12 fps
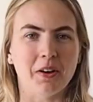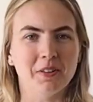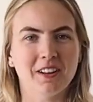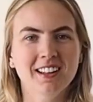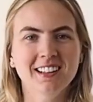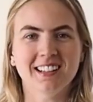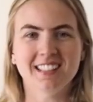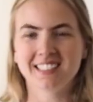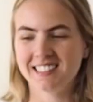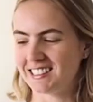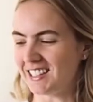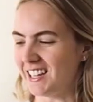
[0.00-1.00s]
Okay
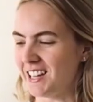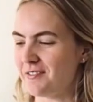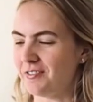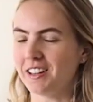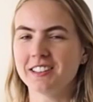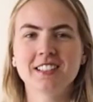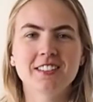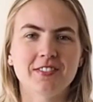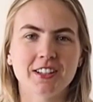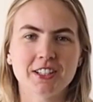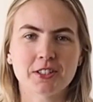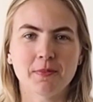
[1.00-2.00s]
guys, I finally
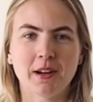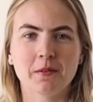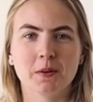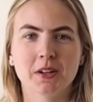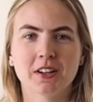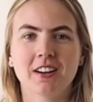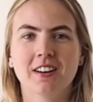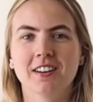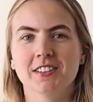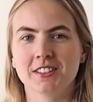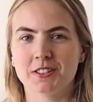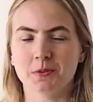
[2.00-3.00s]
finished my work
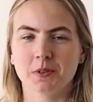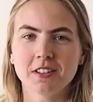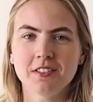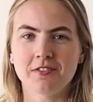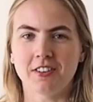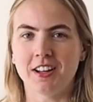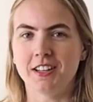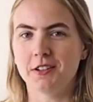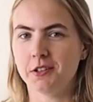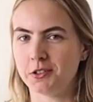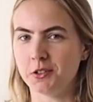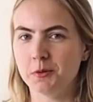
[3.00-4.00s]
on this really
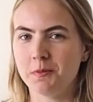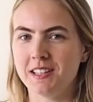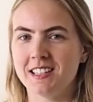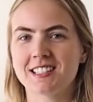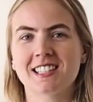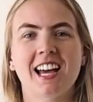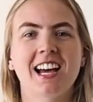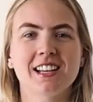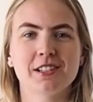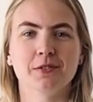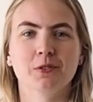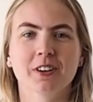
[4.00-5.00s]
fun two-piece
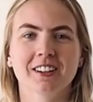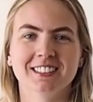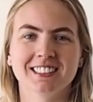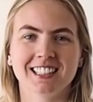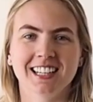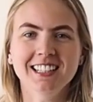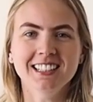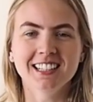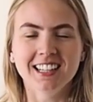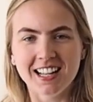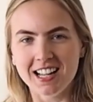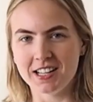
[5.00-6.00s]
activewear set.
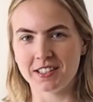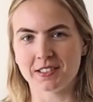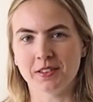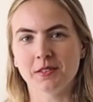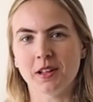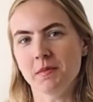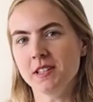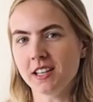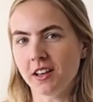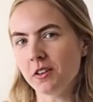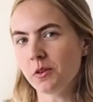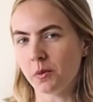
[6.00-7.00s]
So let me
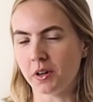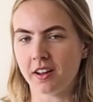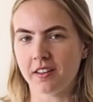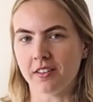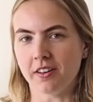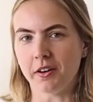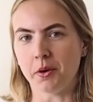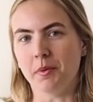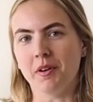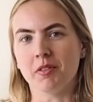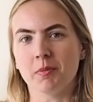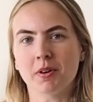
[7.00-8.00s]
tell you what I thought
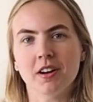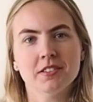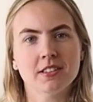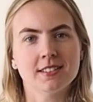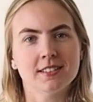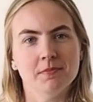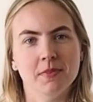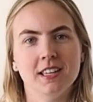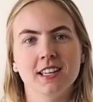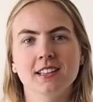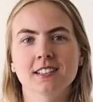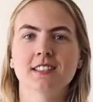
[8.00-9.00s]
about the process of
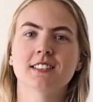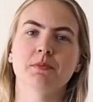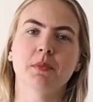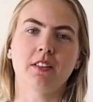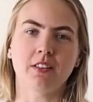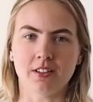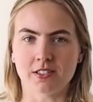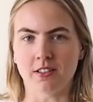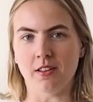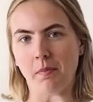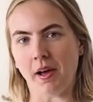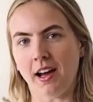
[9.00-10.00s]
making this, my thoughts
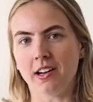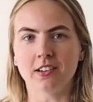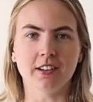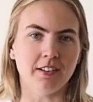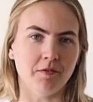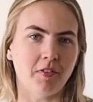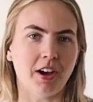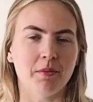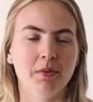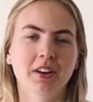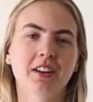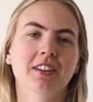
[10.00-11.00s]
on the pattern and
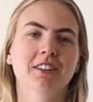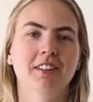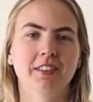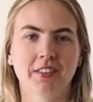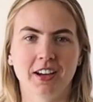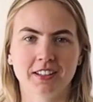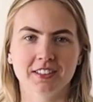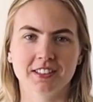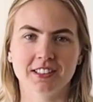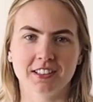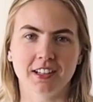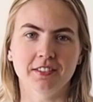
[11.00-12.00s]
fabric and all of that
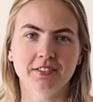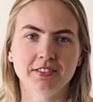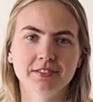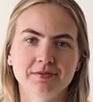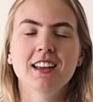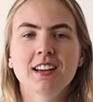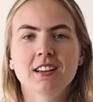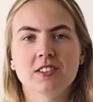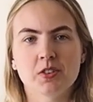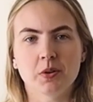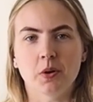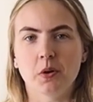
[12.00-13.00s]
good stuff.
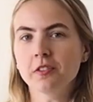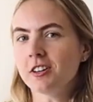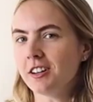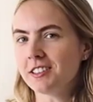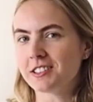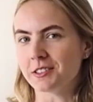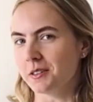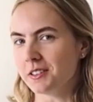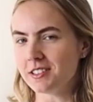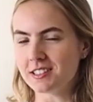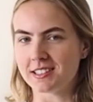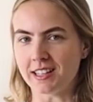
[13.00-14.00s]
So overall,
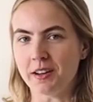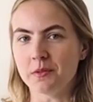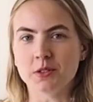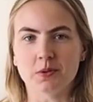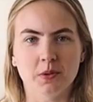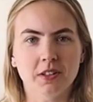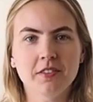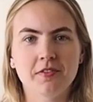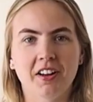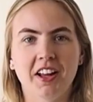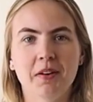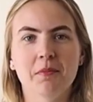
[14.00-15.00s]
sewing this set was really
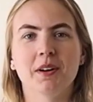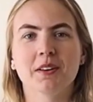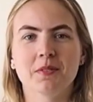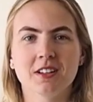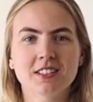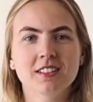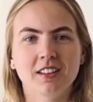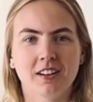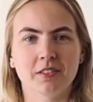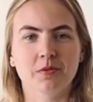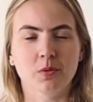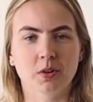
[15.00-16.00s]
fun, but it was a
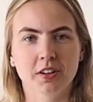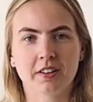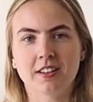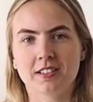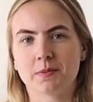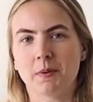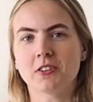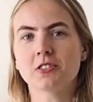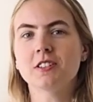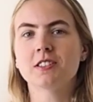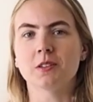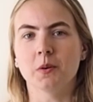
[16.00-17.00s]
lot of work,
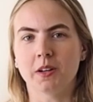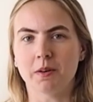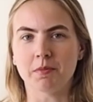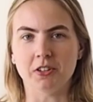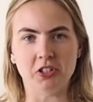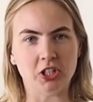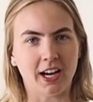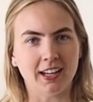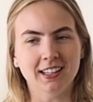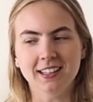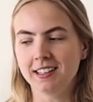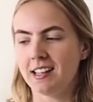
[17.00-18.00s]
especially sewing up the
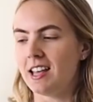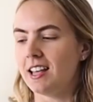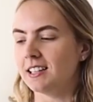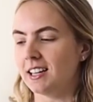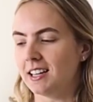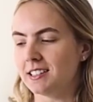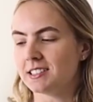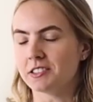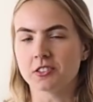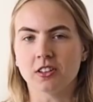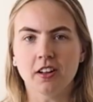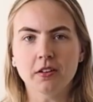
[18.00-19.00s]
jacket, as
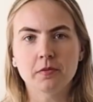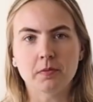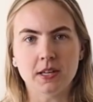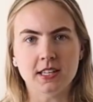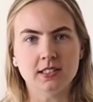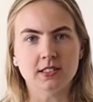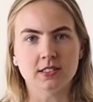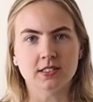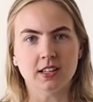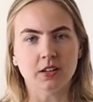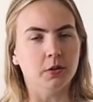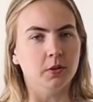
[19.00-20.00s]
there's a lot of
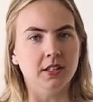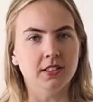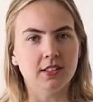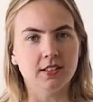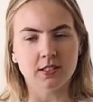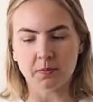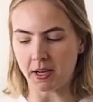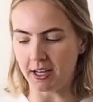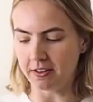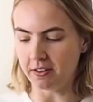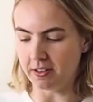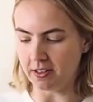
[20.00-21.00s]
pieces that go into this
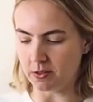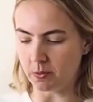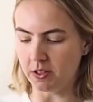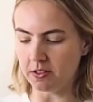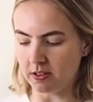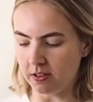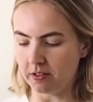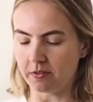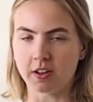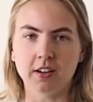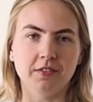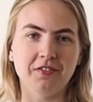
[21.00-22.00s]
pattern, as well as a lot
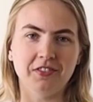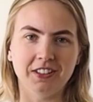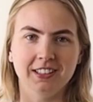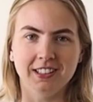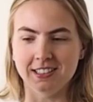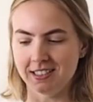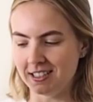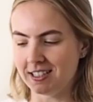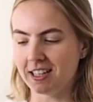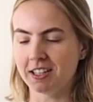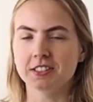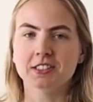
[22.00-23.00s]
of kind of fiddly
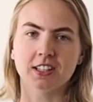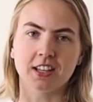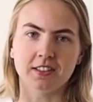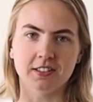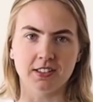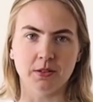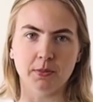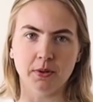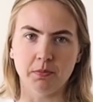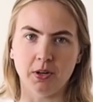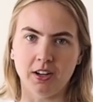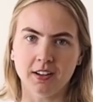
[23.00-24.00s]
details like the
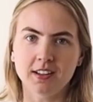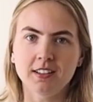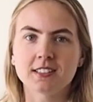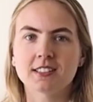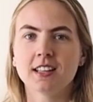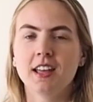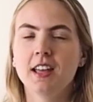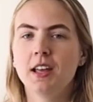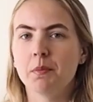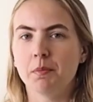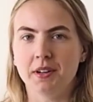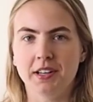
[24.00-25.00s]
zippered pockets.
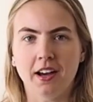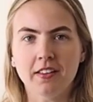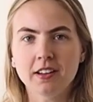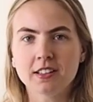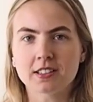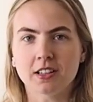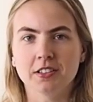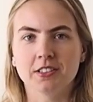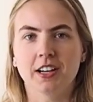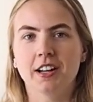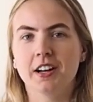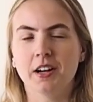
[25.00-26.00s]
But now that it's all
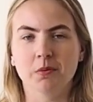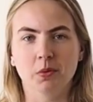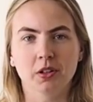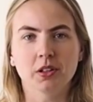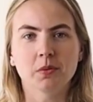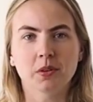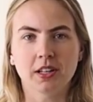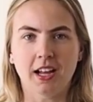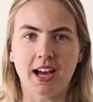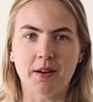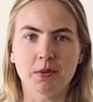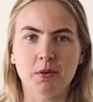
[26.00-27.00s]
done, I'm really, really
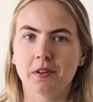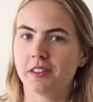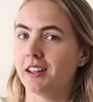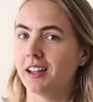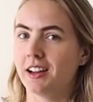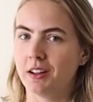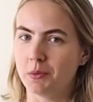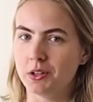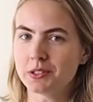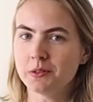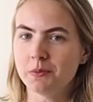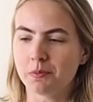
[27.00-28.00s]
happy with it, and I'm
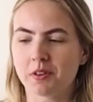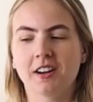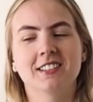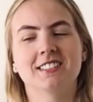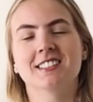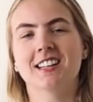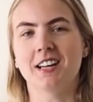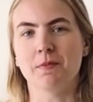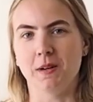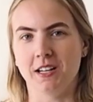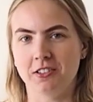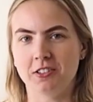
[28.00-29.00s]
also impressed that I
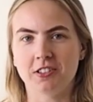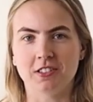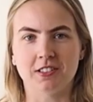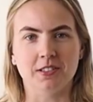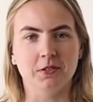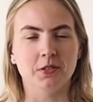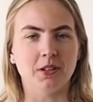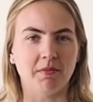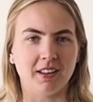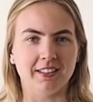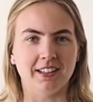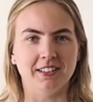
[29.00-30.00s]
managed to sew
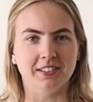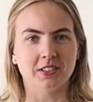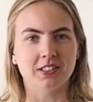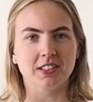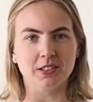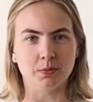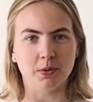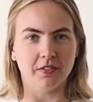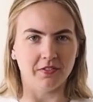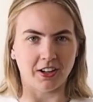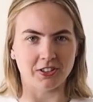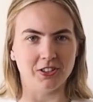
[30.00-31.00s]
something that looks this
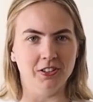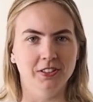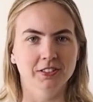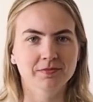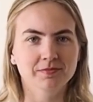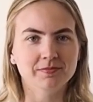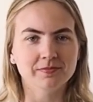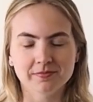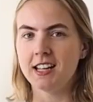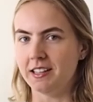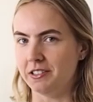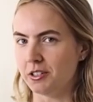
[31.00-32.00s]
professional.
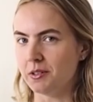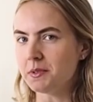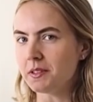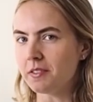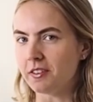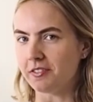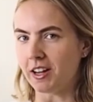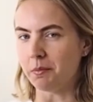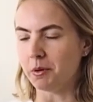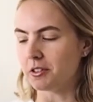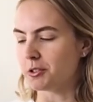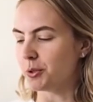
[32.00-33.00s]
In terms of the
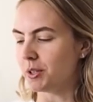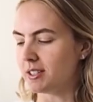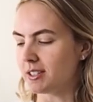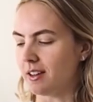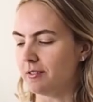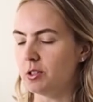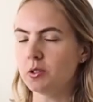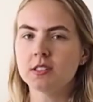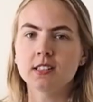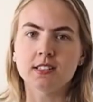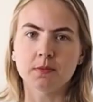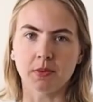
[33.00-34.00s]
fabric choice, I've used
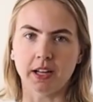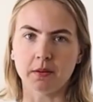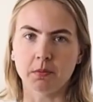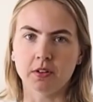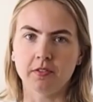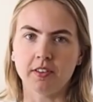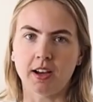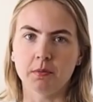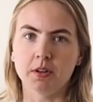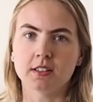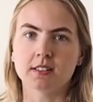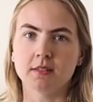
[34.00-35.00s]
this Blackbird
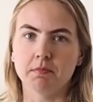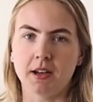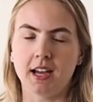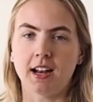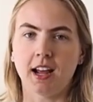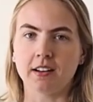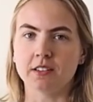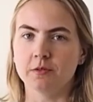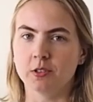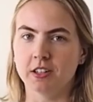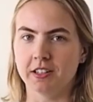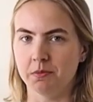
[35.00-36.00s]
Fabrics matte
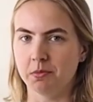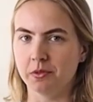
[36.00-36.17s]
activewear knit